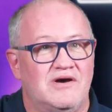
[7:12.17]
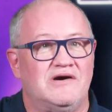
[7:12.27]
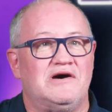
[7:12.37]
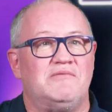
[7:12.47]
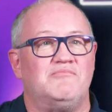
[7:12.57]

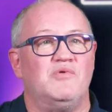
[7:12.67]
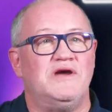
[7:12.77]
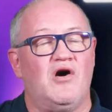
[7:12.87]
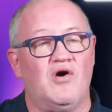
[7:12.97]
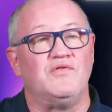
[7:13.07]
Um, we
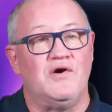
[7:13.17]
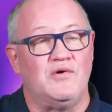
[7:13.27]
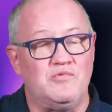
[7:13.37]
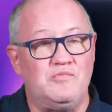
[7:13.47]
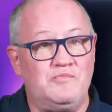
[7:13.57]
all
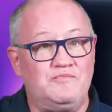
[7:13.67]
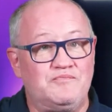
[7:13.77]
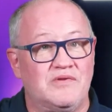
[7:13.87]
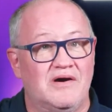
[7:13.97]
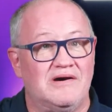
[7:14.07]
know,
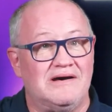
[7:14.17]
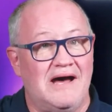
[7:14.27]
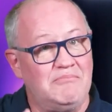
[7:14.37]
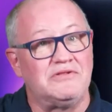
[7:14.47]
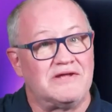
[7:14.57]
uh,
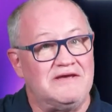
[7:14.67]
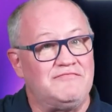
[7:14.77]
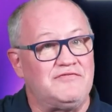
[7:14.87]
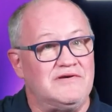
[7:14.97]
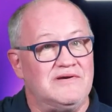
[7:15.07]
I
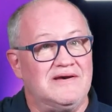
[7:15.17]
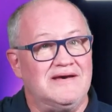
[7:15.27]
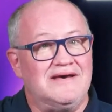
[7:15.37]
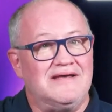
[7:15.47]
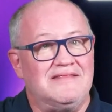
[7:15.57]
believe,
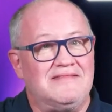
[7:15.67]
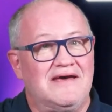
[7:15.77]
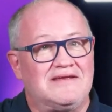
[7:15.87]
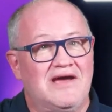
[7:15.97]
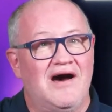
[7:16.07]

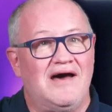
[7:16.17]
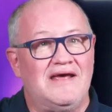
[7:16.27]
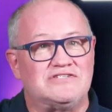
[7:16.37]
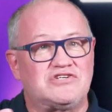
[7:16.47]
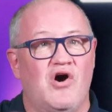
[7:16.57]
that God
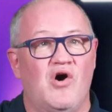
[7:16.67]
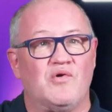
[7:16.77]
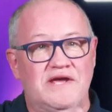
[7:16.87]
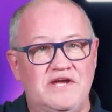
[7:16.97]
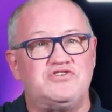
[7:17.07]
has called
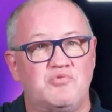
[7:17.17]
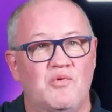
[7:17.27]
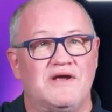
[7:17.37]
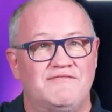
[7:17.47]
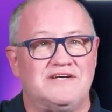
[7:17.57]
each
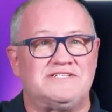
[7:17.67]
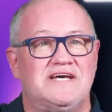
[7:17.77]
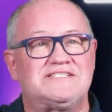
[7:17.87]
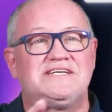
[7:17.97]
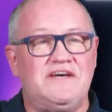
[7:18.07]
one of us,
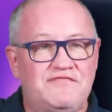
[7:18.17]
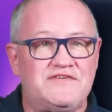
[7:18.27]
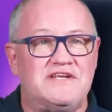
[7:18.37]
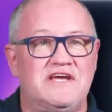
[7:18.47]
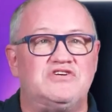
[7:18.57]
has
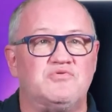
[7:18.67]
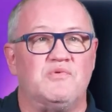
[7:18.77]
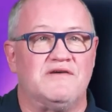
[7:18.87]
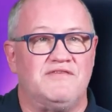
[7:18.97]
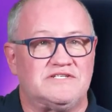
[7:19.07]
gifted each
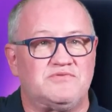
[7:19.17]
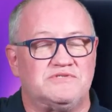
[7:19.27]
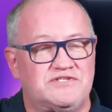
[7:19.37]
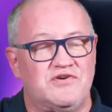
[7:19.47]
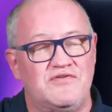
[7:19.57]
one of us with
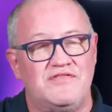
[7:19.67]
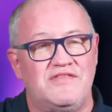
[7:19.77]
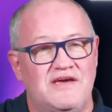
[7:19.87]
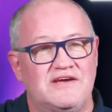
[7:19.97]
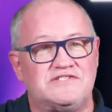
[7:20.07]
certain
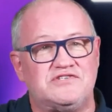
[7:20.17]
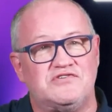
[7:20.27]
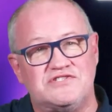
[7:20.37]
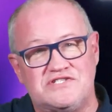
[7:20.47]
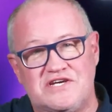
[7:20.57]
things,
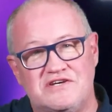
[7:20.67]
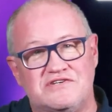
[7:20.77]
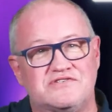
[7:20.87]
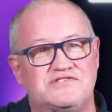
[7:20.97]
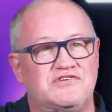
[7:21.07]
certain
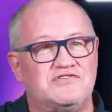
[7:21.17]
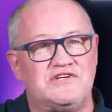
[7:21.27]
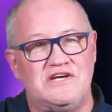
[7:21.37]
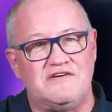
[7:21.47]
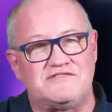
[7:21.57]
skills, certain
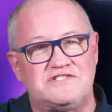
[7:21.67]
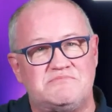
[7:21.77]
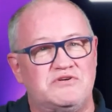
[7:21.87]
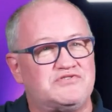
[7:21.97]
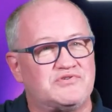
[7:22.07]
gifts,
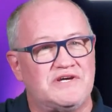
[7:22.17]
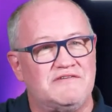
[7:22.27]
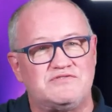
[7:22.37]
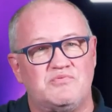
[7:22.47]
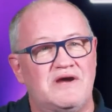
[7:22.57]
spiritual
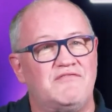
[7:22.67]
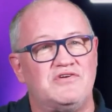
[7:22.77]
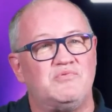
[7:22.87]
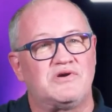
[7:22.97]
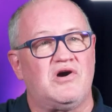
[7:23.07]
gifts, whatever
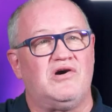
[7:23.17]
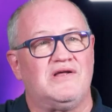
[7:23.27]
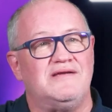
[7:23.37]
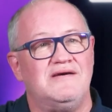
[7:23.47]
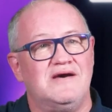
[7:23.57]
you want to call it.